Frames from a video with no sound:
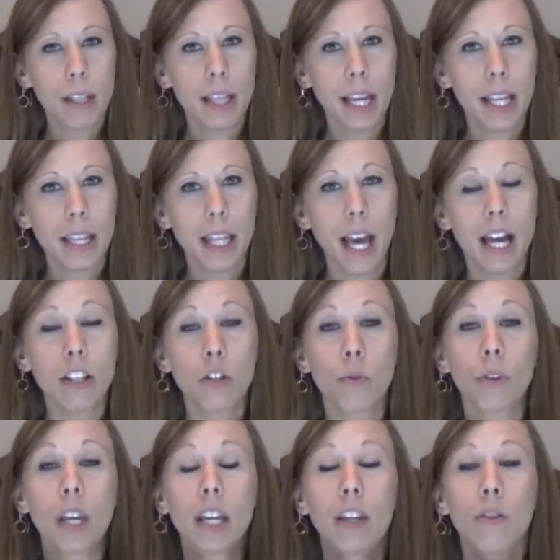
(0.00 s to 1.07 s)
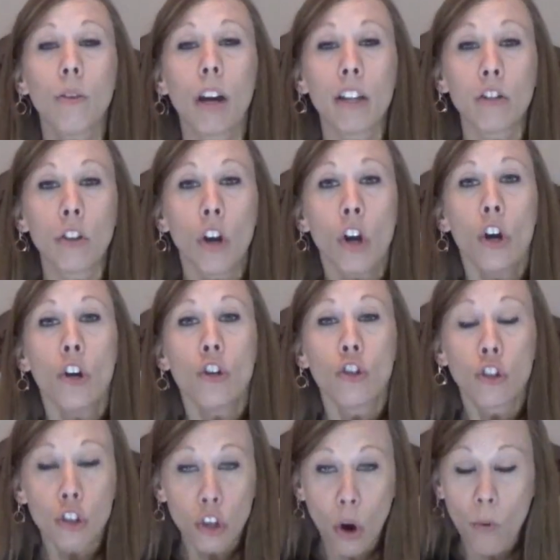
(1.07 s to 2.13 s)
like that. So thank you guys
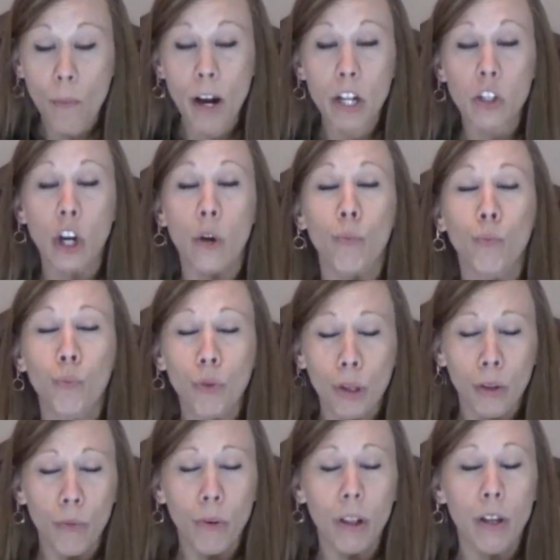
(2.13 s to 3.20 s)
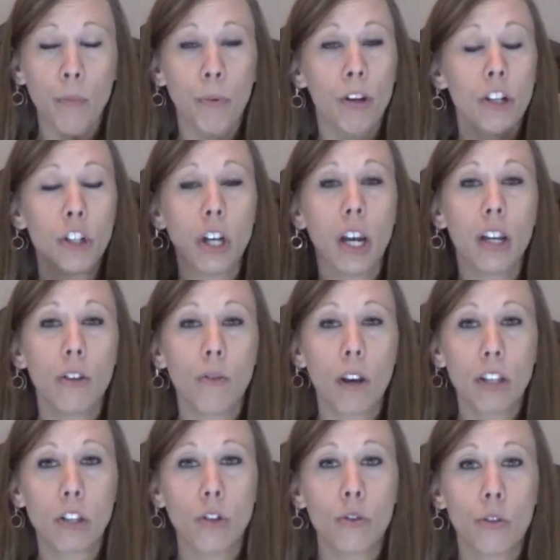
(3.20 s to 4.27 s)
so much. I really, really appreciate you
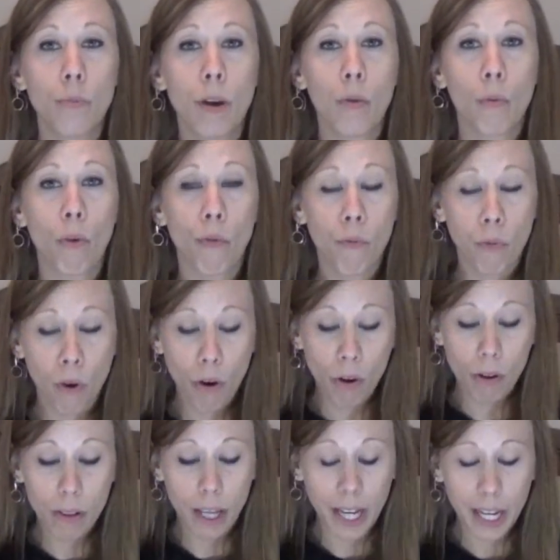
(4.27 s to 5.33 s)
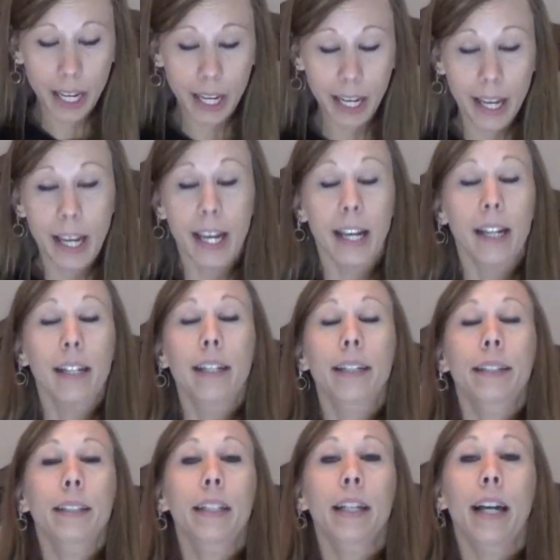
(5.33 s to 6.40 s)
guys using my referral link.
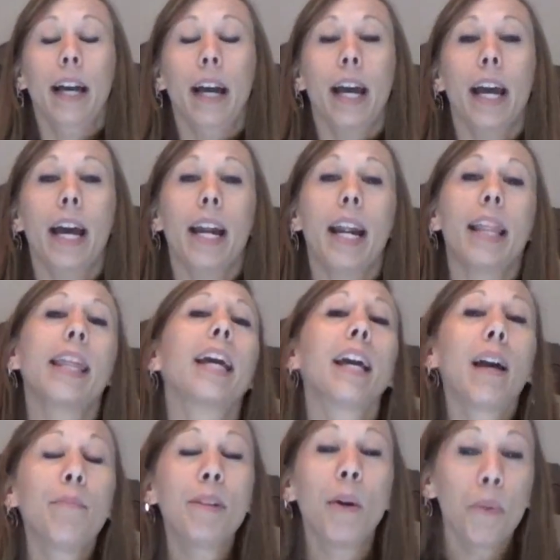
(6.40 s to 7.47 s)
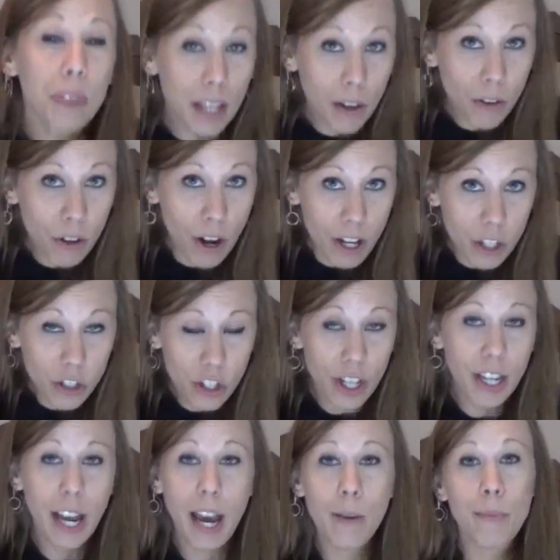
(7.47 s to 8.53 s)
And I think I'm done with the
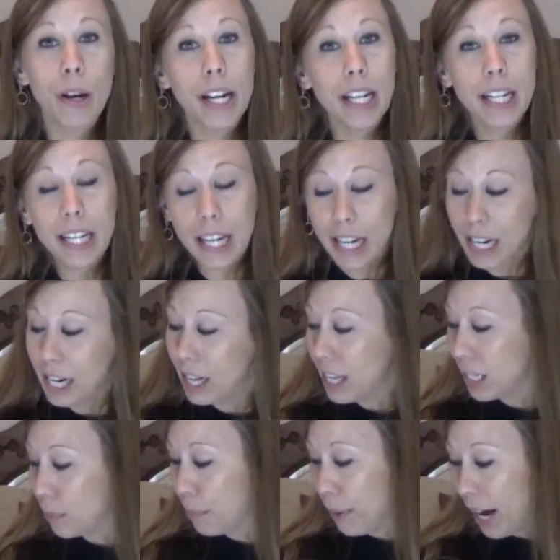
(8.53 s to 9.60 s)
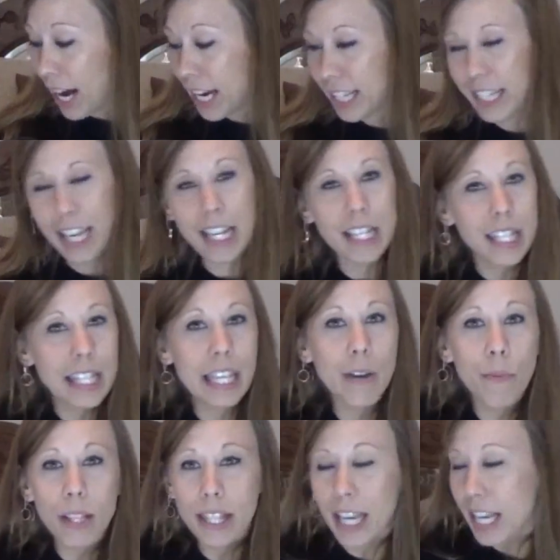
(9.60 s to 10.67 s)
introduction. I'm ready to get into this box and see
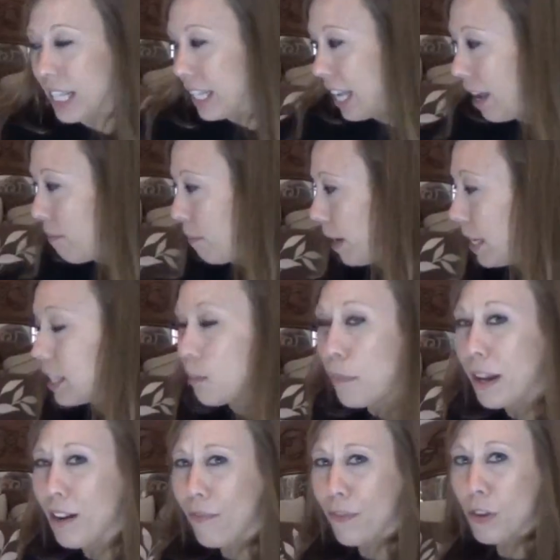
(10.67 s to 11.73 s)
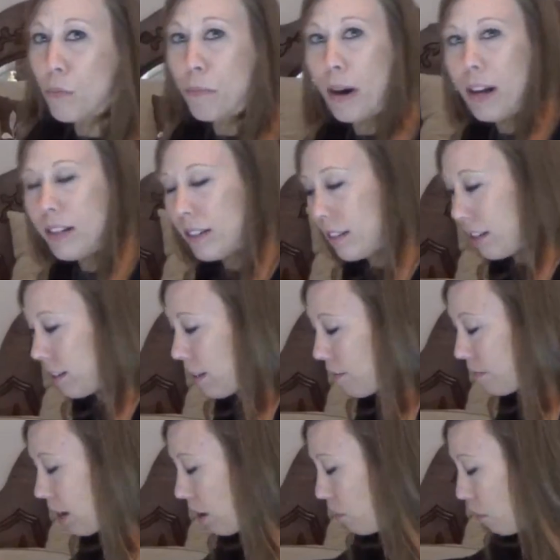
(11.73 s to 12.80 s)
what they sent me. It's been a few months since
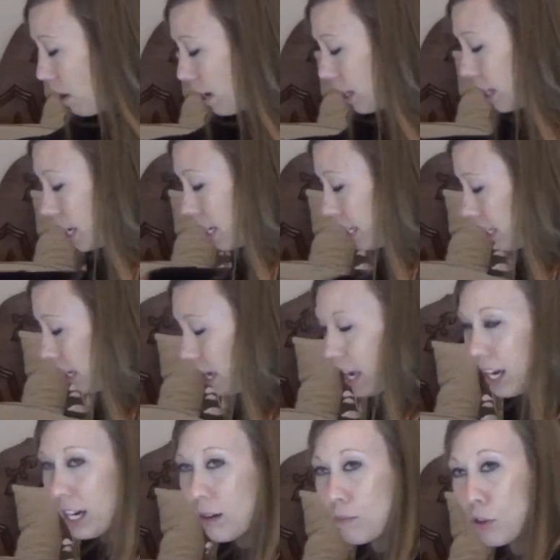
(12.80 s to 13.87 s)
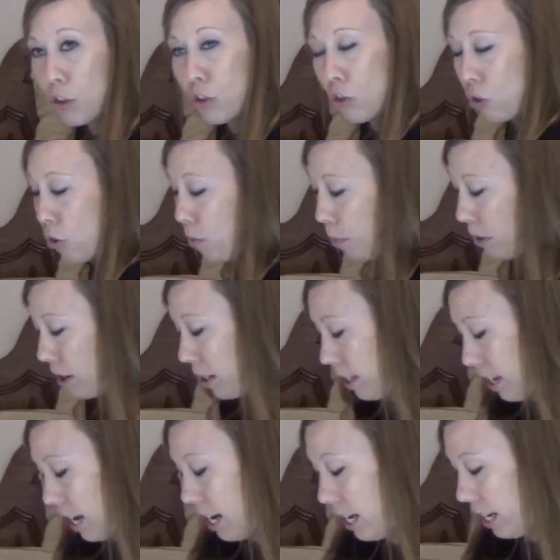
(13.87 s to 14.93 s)
I've done one of these, and I'm just super
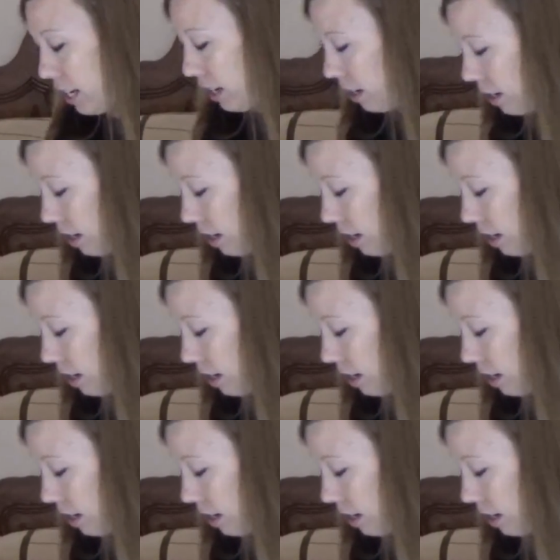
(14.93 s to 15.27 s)
excited.